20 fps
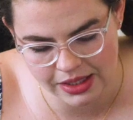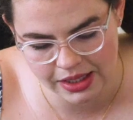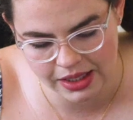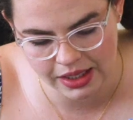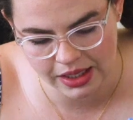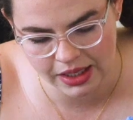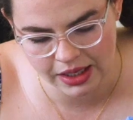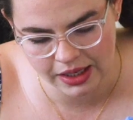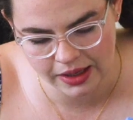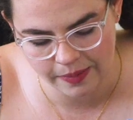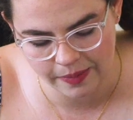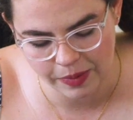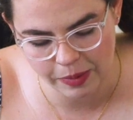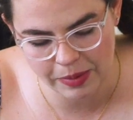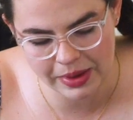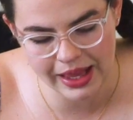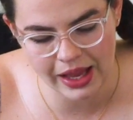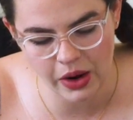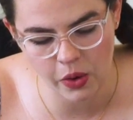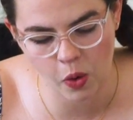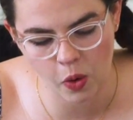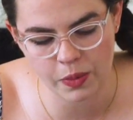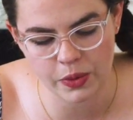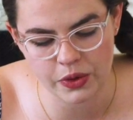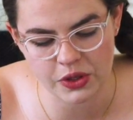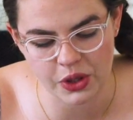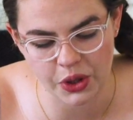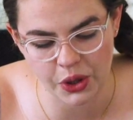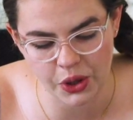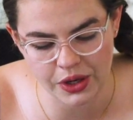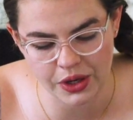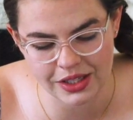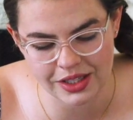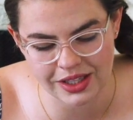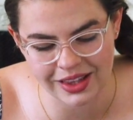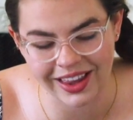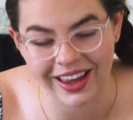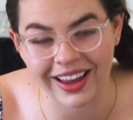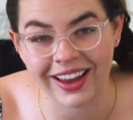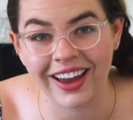and then sharing that joy
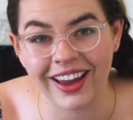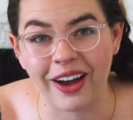with